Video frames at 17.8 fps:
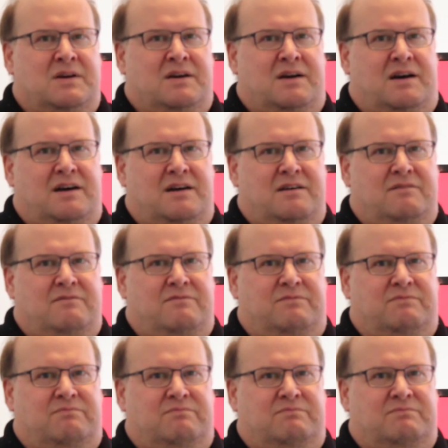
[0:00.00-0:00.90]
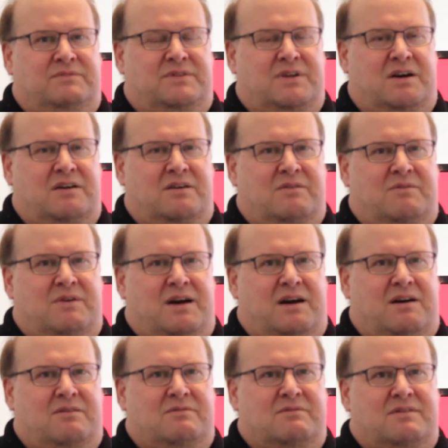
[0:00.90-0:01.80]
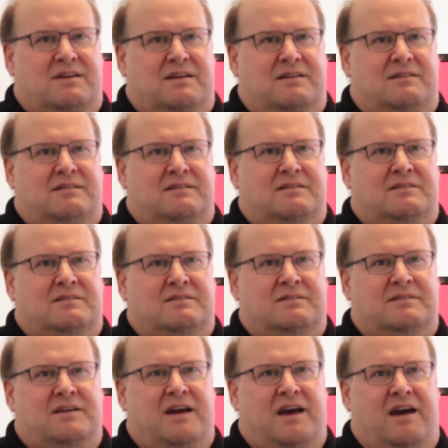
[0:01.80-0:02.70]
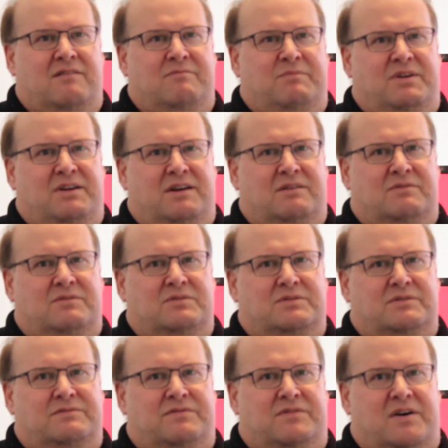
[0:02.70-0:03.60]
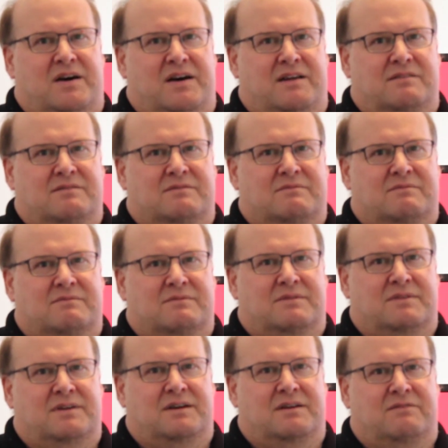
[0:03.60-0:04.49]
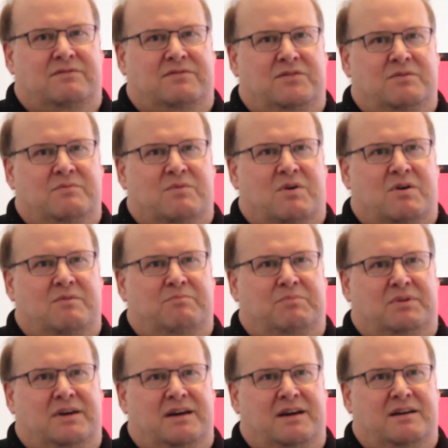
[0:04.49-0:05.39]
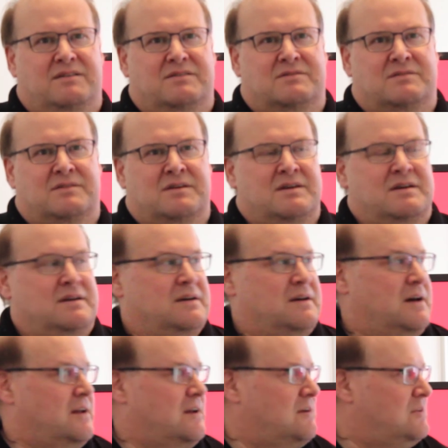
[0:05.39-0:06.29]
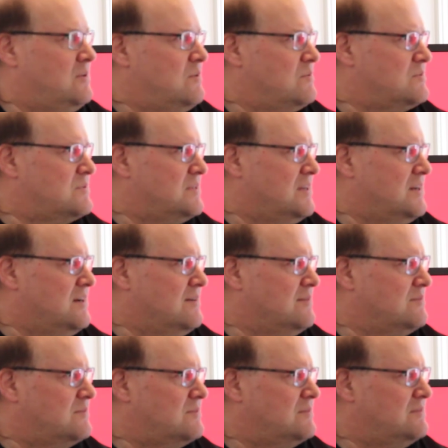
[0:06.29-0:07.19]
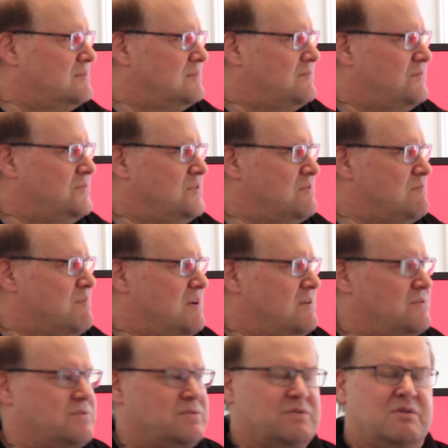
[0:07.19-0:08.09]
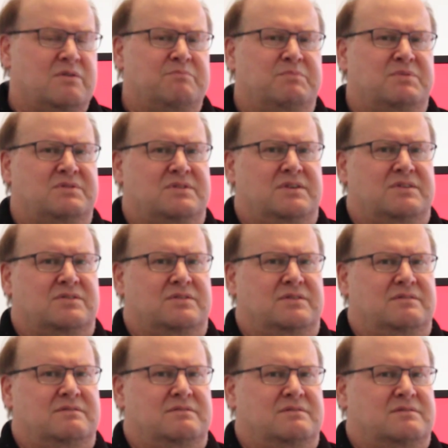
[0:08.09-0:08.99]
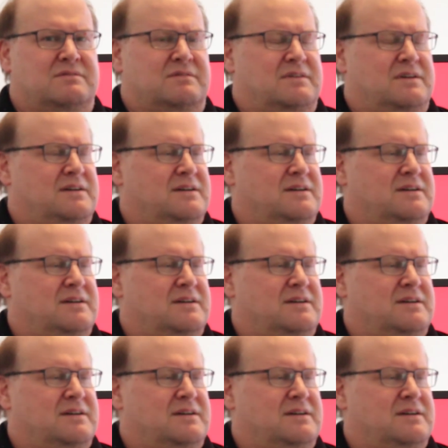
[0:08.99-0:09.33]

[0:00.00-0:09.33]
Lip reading: I've dug around and have been able to find a few more plays. I closed out a few of my short positions.